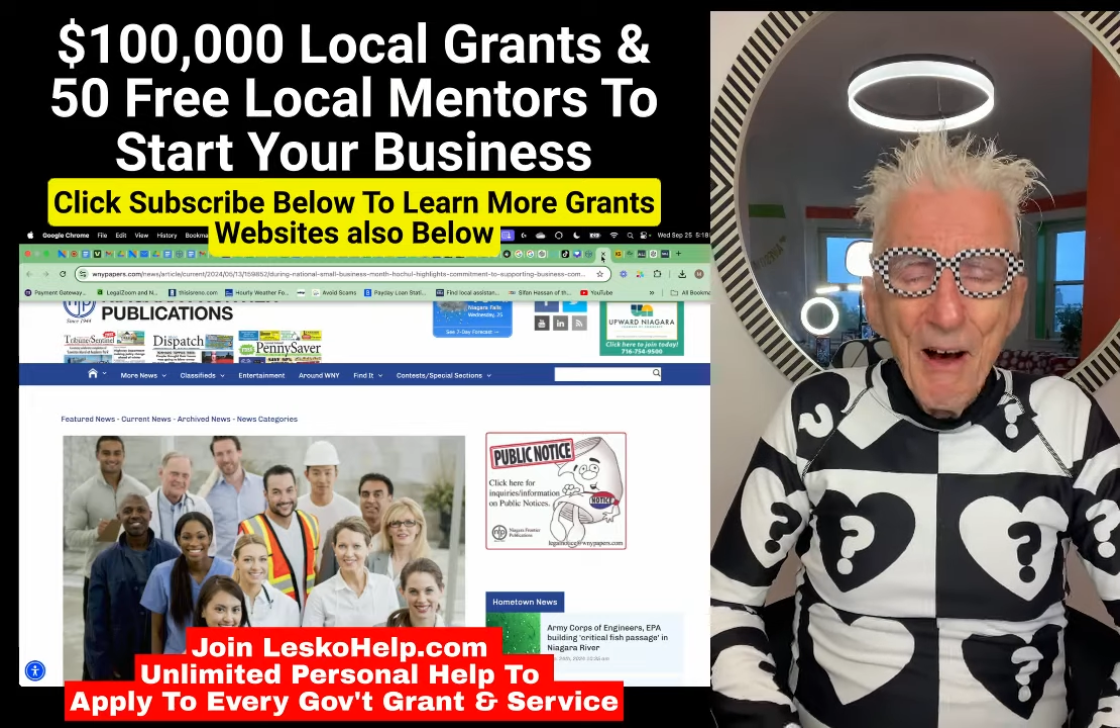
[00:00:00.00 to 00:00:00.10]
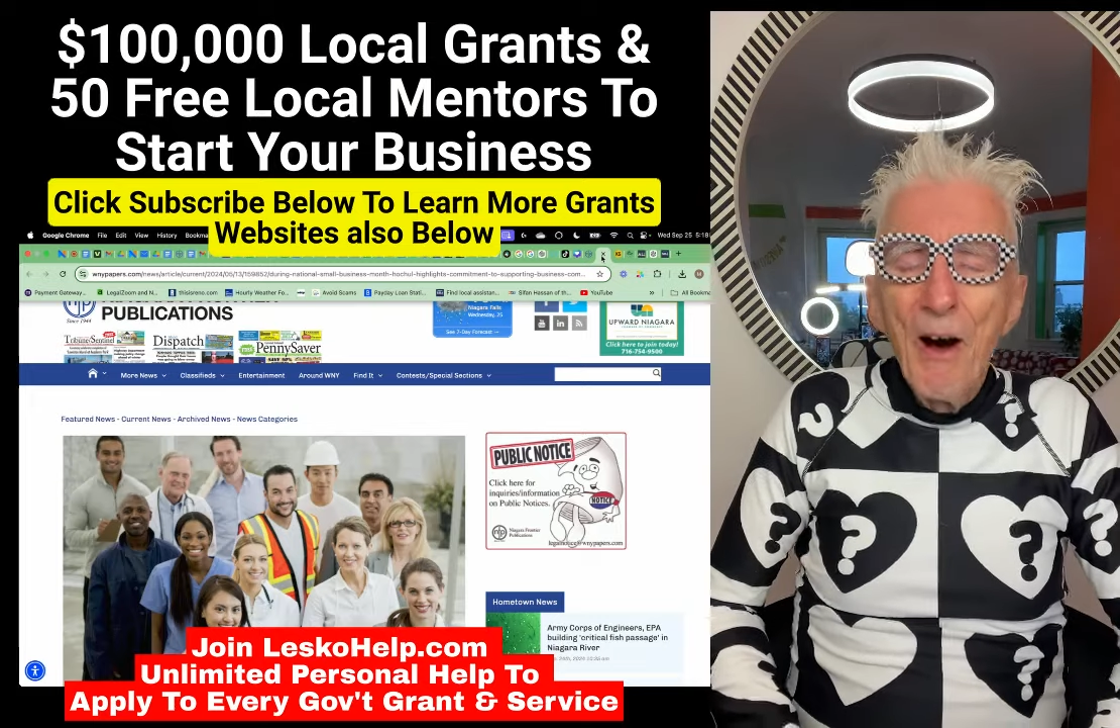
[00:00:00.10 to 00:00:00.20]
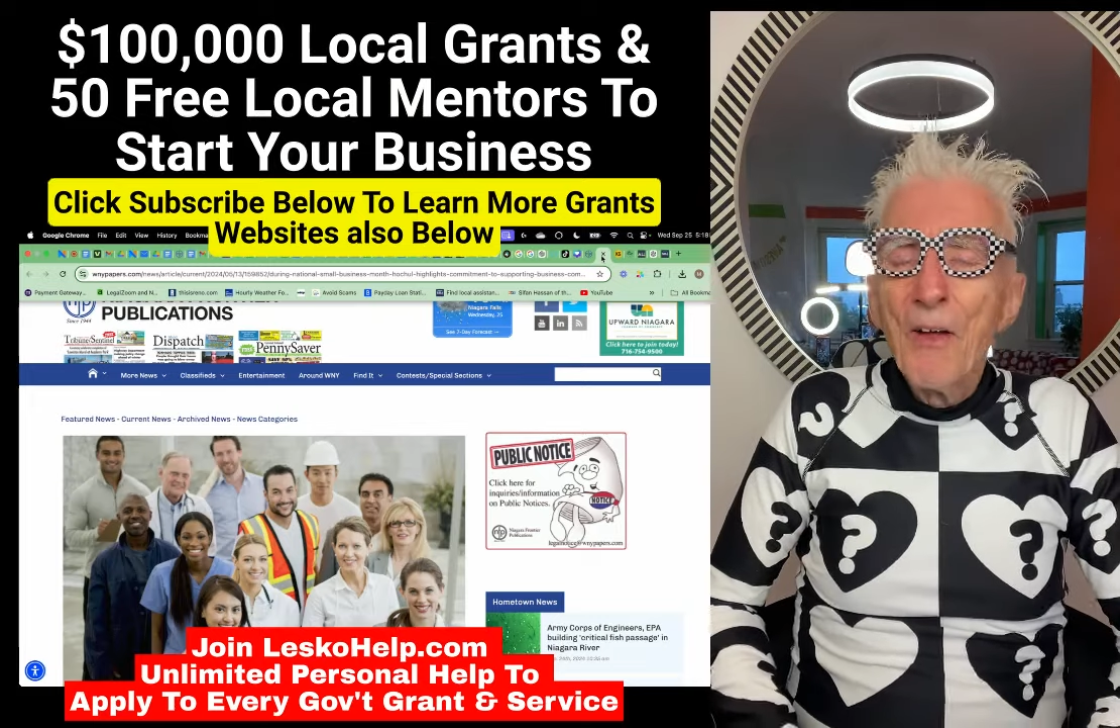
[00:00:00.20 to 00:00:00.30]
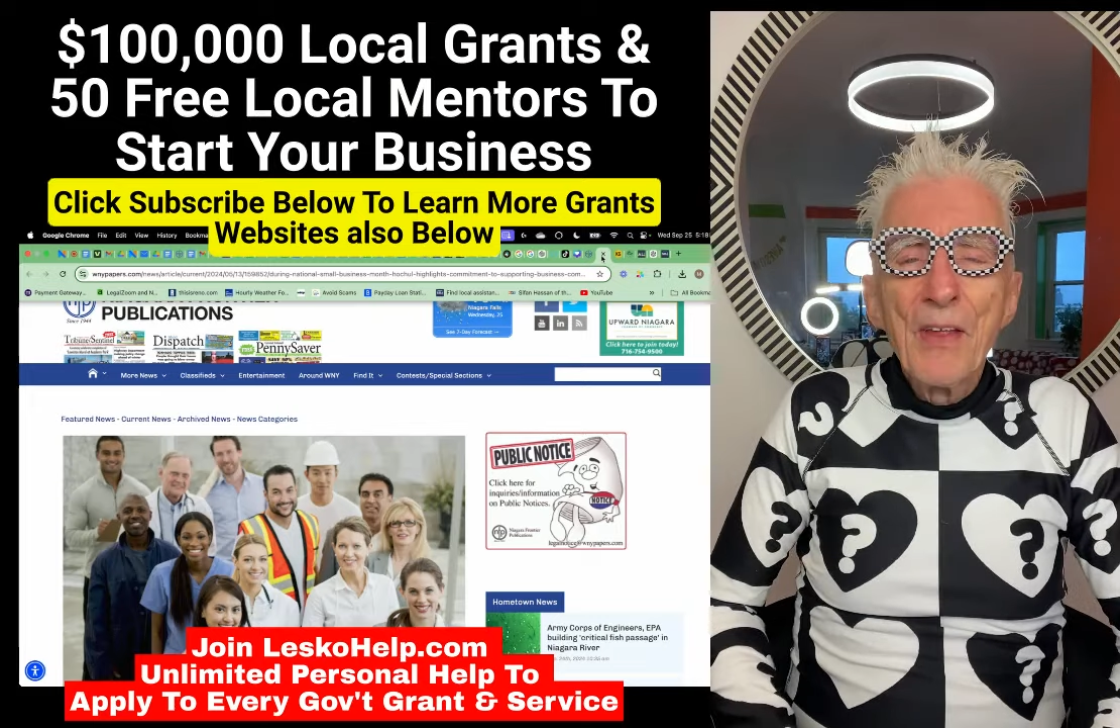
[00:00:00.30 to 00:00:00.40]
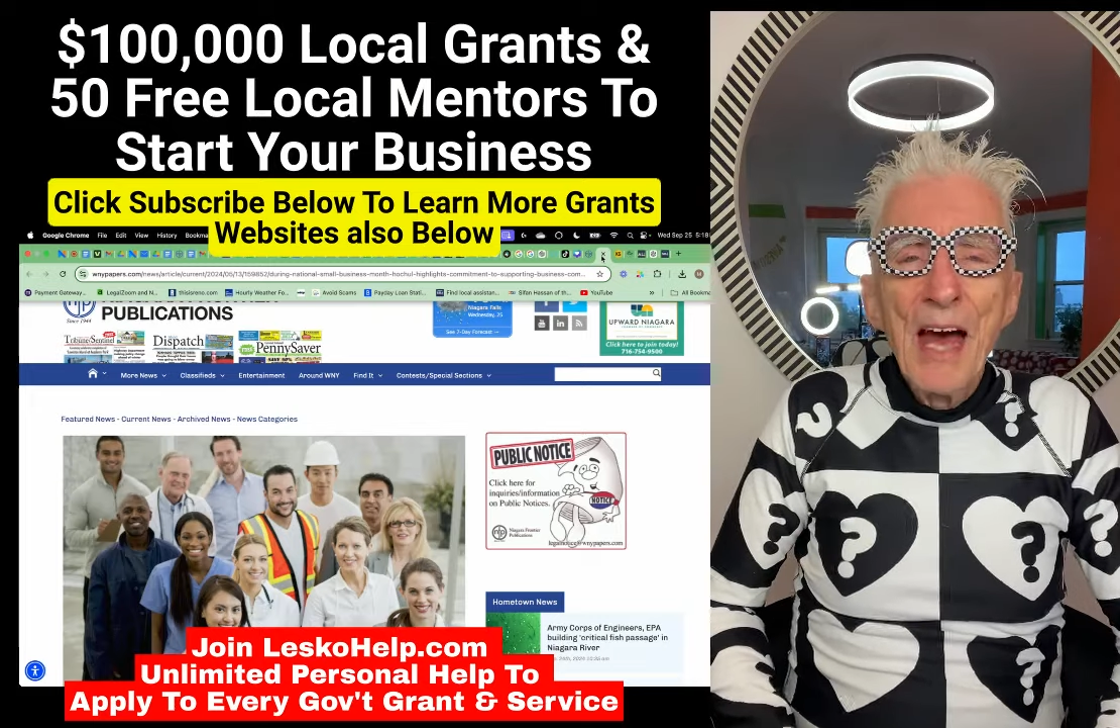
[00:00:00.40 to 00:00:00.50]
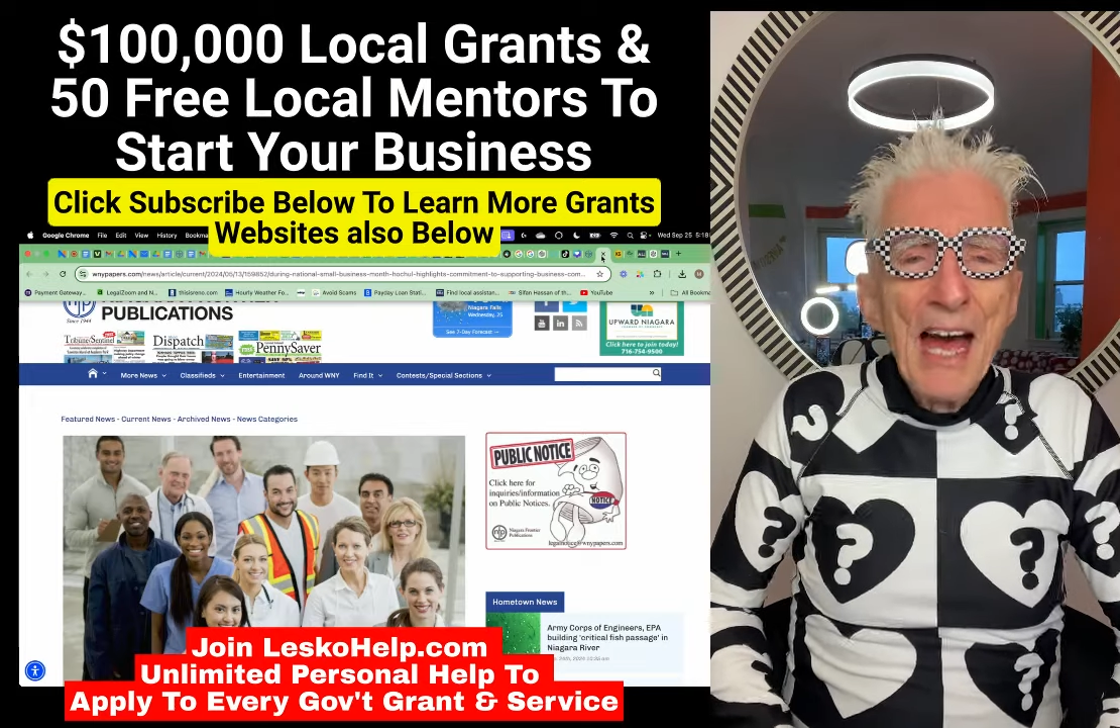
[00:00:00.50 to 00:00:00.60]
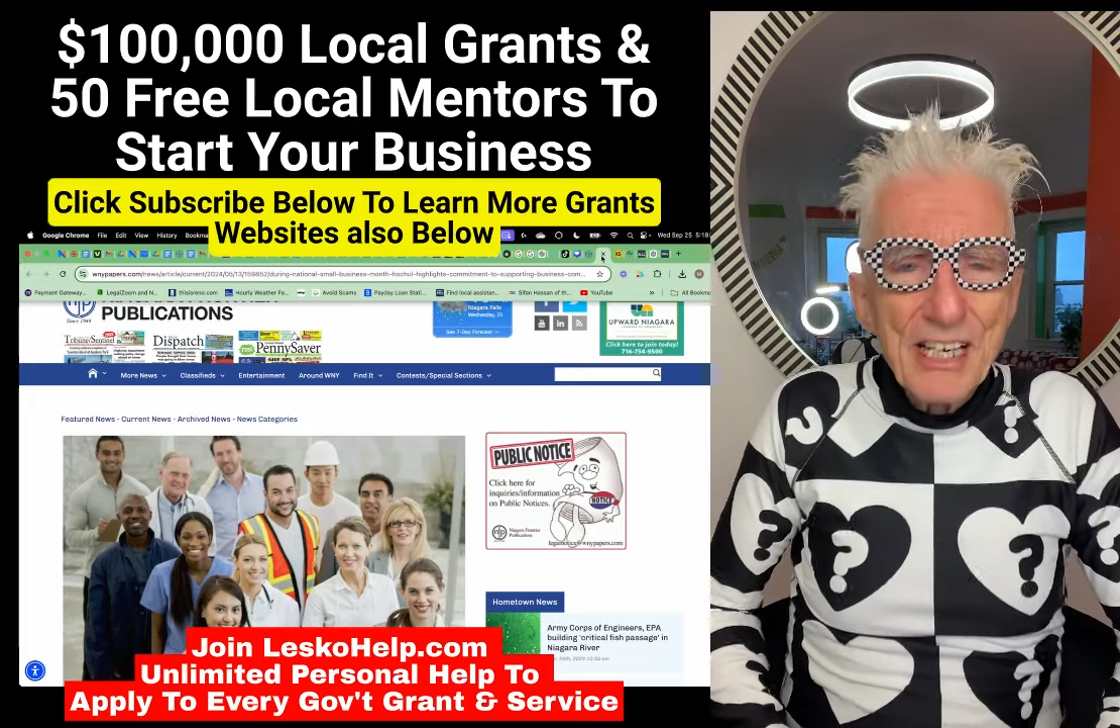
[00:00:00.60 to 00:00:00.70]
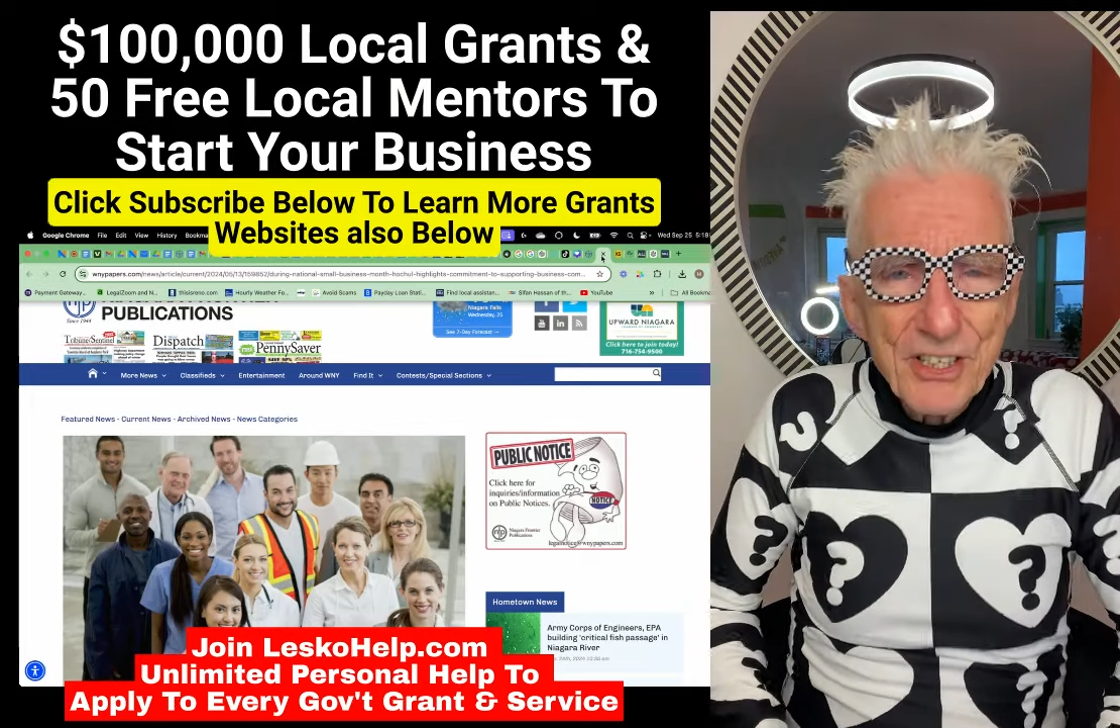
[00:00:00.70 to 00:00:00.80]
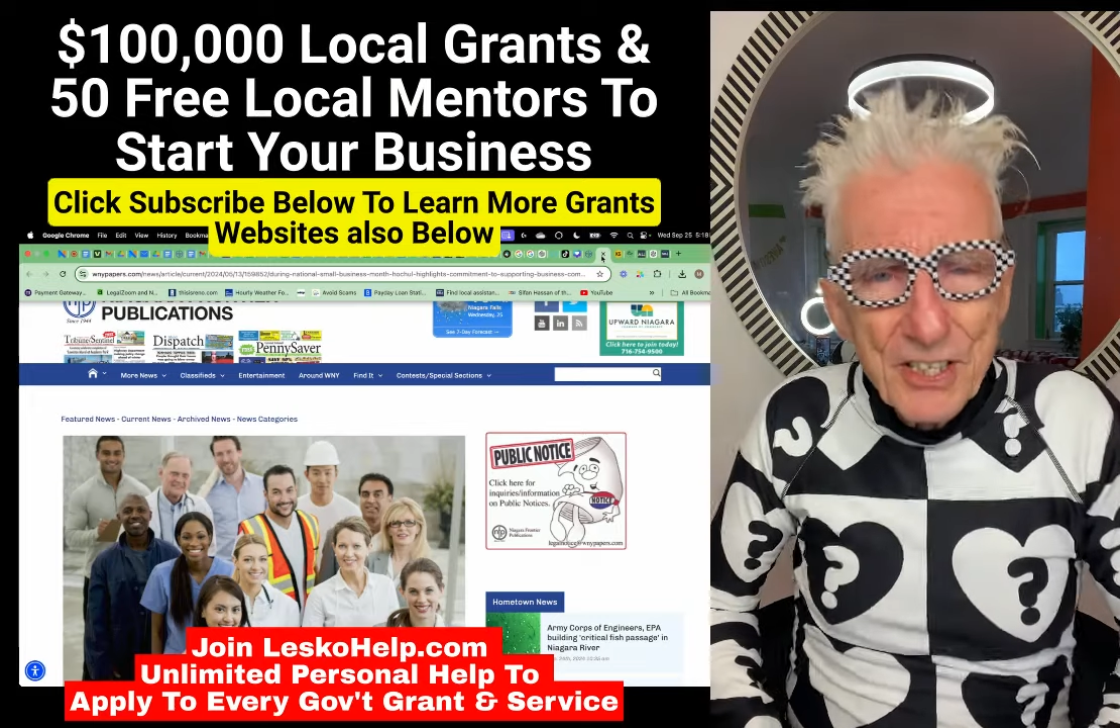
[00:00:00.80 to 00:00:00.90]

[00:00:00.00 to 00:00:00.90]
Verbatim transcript: All the action